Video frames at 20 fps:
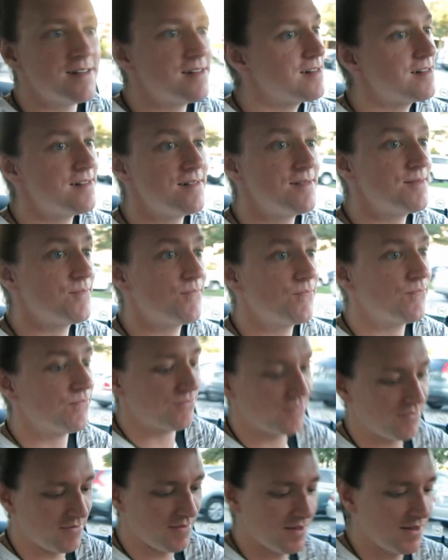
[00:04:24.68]
Have you ever had a
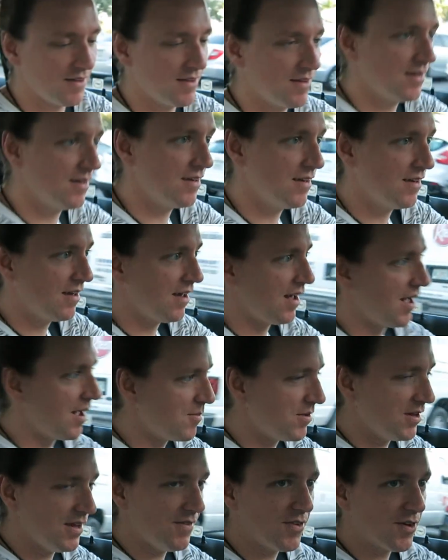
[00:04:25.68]
bad one? I
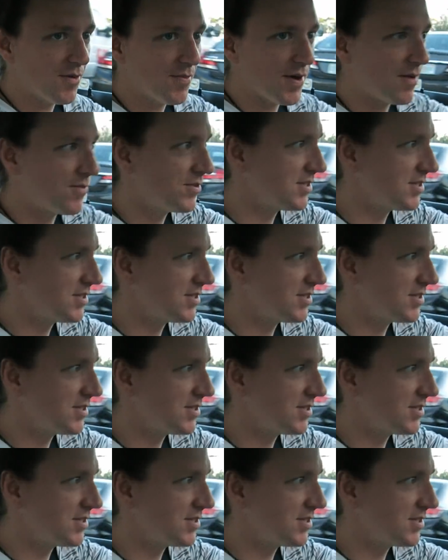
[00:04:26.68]
believe there are bad